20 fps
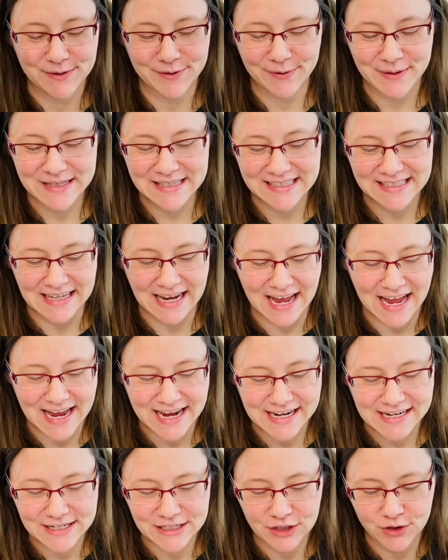
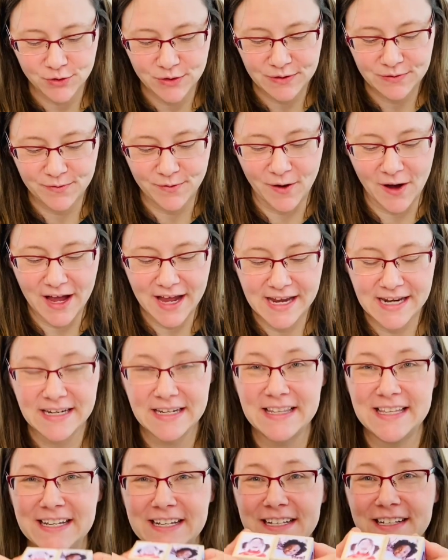inside you can
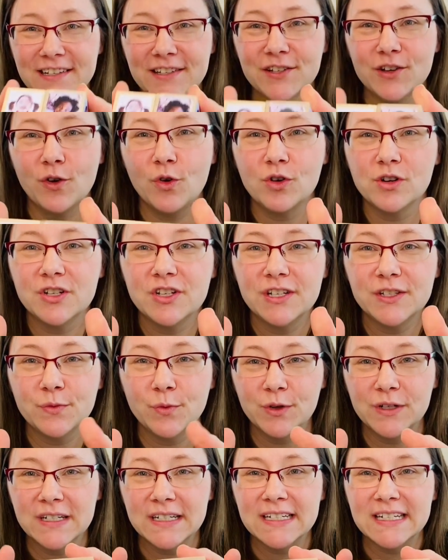find these gorgeous
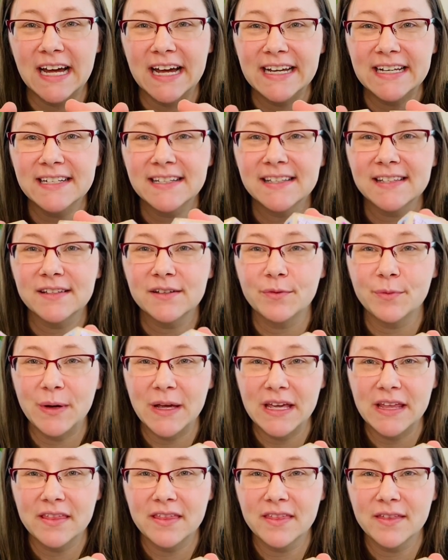wooden dice
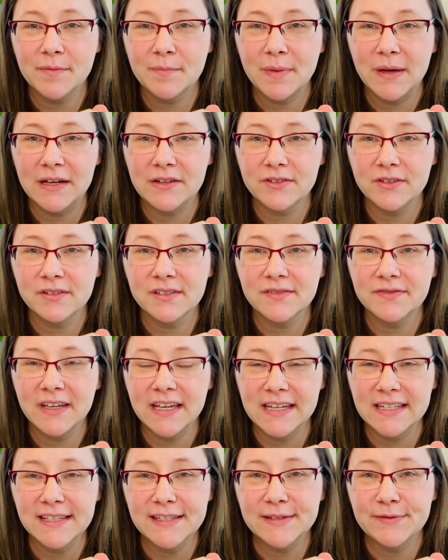with pictures of
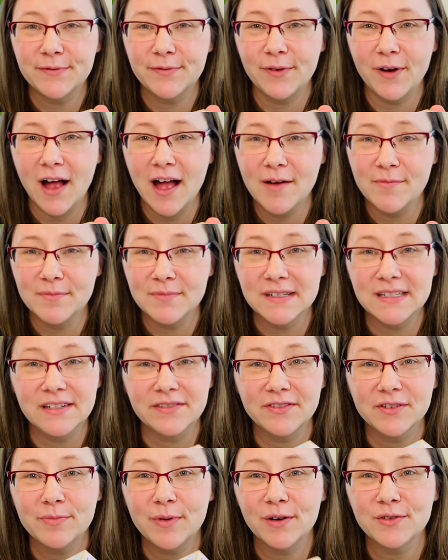kids from
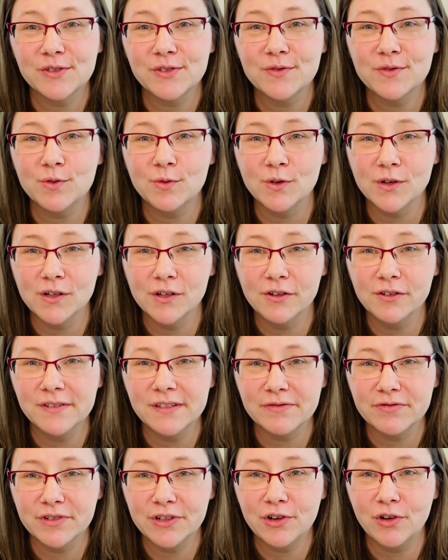different parts of the world,
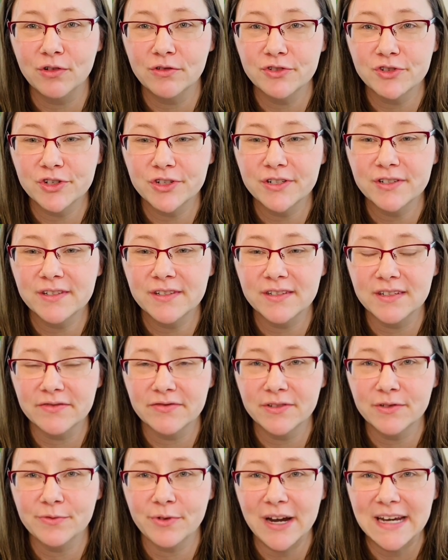different cultures,
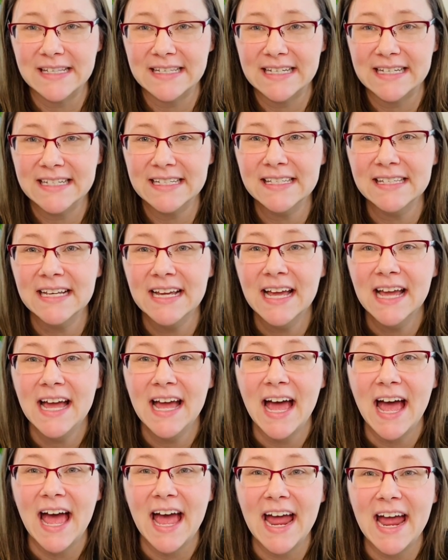different races,
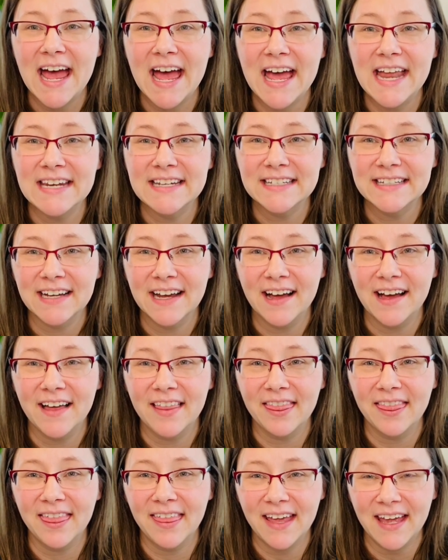and
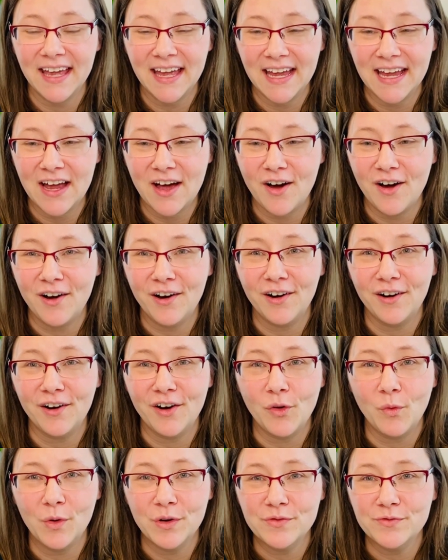they are
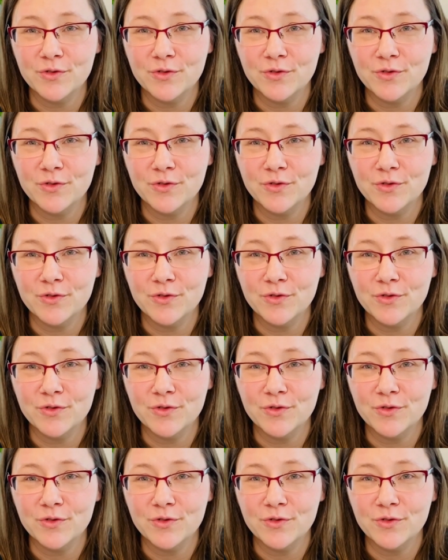a wonderful